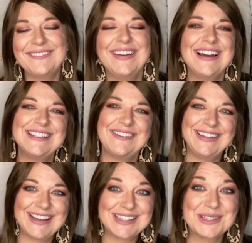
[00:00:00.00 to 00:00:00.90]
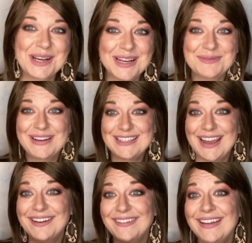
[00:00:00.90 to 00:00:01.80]
If you guys haven't yet subscribed to my
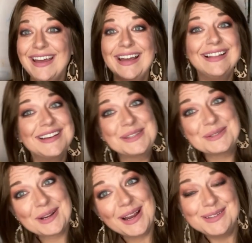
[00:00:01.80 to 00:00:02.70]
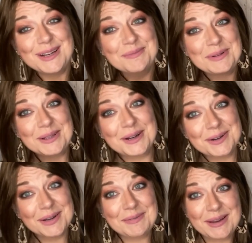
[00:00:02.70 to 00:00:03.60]
channel, click subscribe down
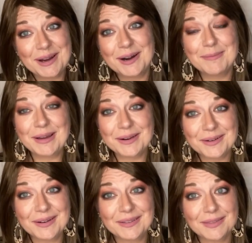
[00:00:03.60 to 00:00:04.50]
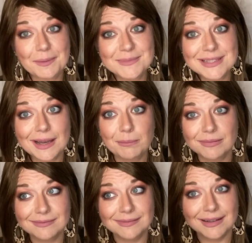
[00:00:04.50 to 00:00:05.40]
below, give me a comment or a thumbs
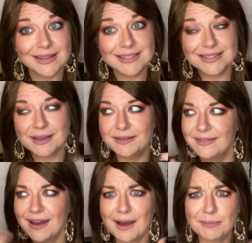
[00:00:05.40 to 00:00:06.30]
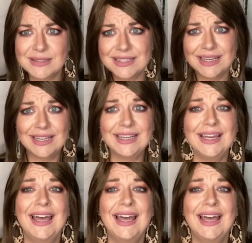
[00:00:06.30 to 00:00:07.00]
up. I guess I did the opposite.